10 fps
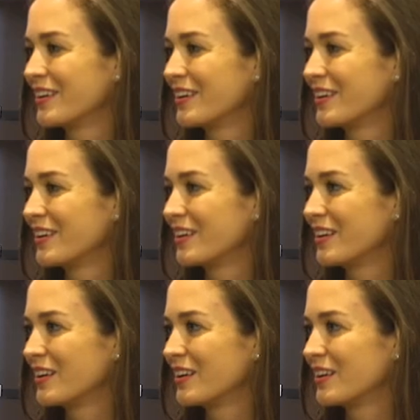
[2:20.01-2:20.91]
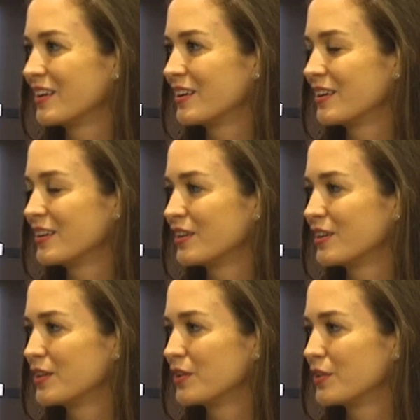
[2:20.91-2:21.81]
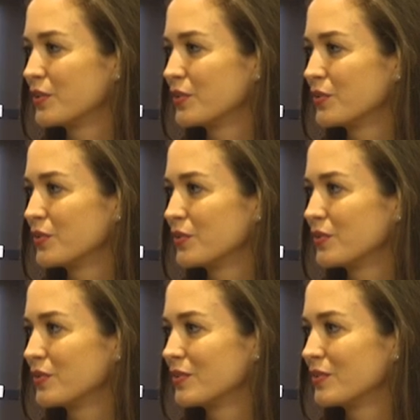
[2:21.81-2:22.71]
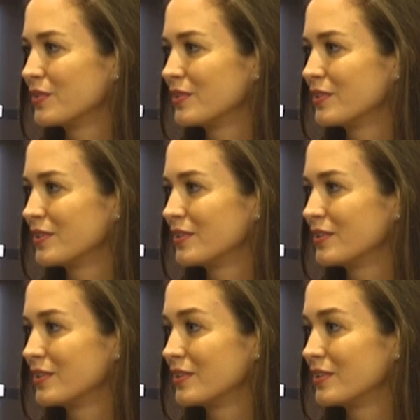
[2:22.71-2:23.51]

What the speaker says: (not speaking)